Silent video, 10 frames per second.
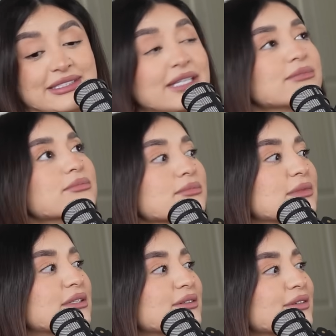did.
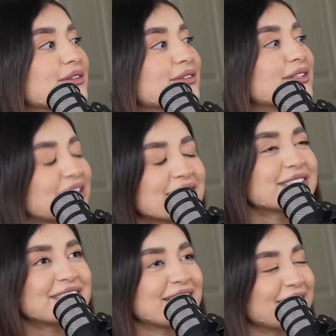Yes, I
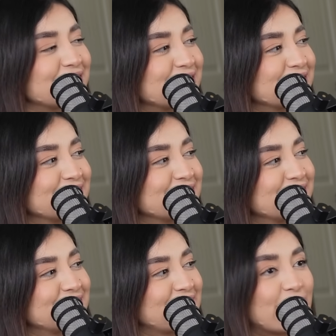did.
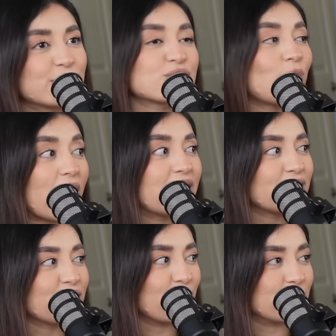And it was a
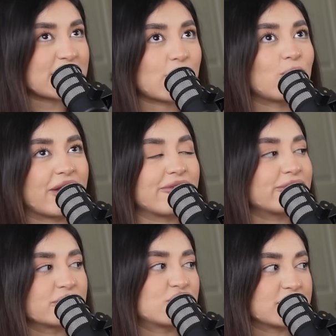while ago. It was like when I
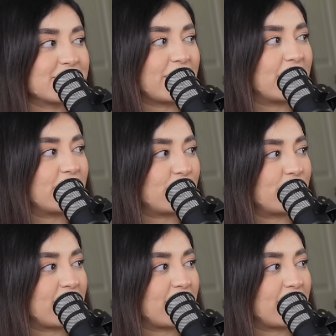f- just invited her.